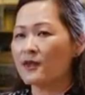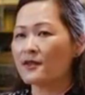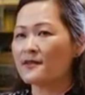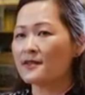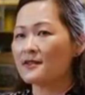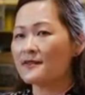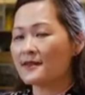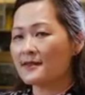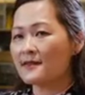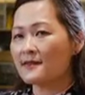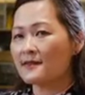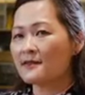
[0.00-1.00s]
whether it's a
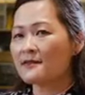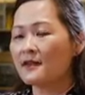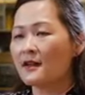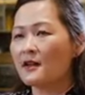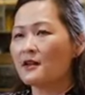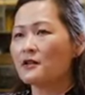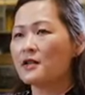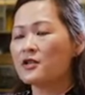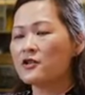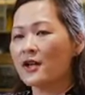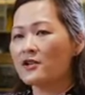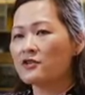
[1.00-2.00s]
schisis,
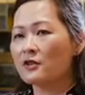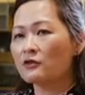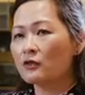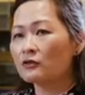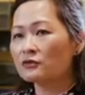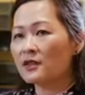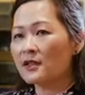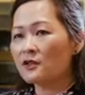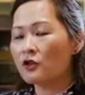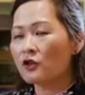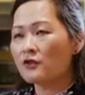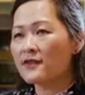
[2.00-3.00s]
traction
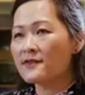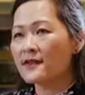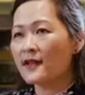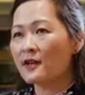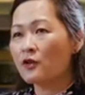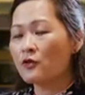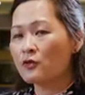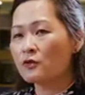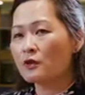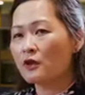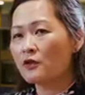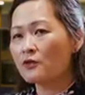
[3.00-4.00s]
only, or is there
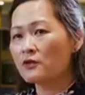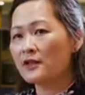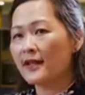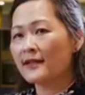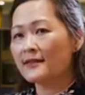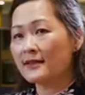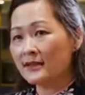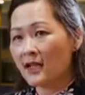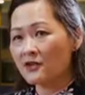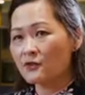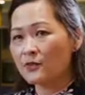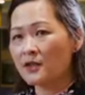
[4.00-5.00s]
hole or hole and
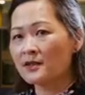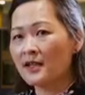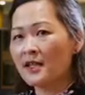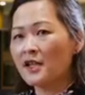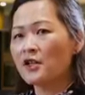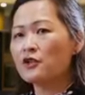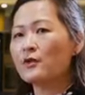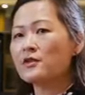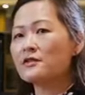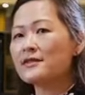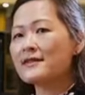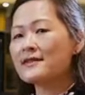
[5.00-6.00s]
detachment, you want
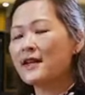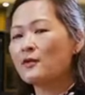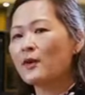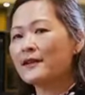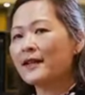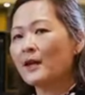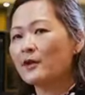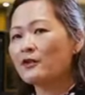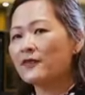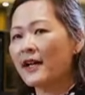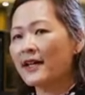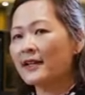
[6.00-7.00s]
to decide what type
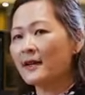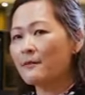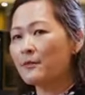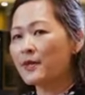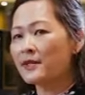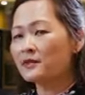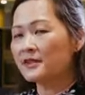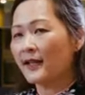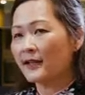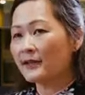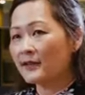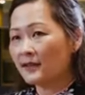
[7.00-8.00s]
of ILM peel
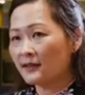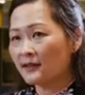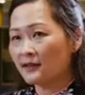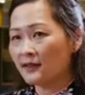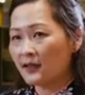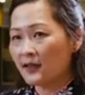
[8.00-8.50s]
technique